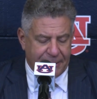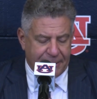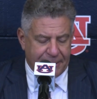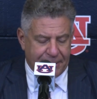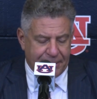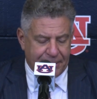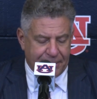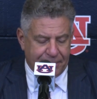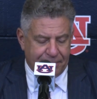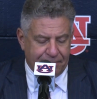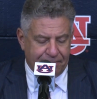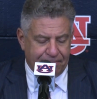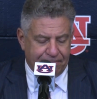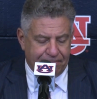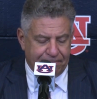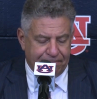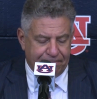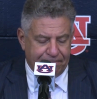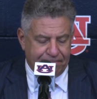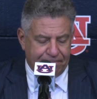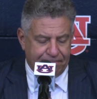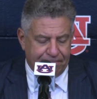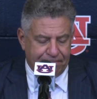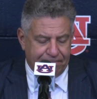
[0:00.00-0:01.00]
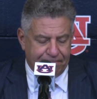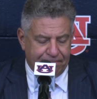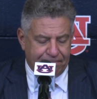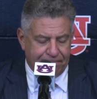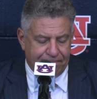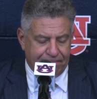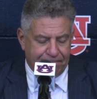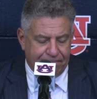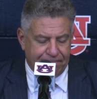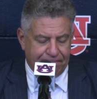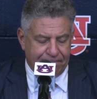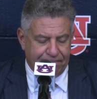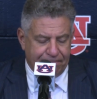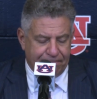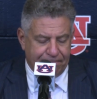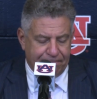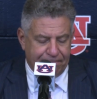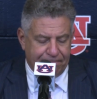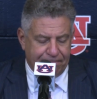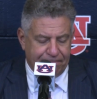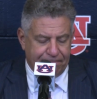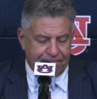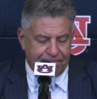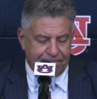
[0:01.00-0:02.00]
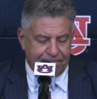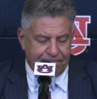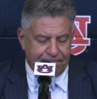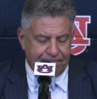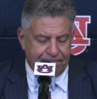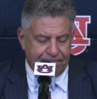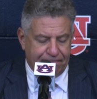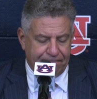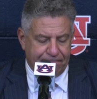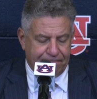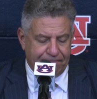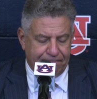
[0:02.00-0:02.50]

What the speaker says: Nothing is said.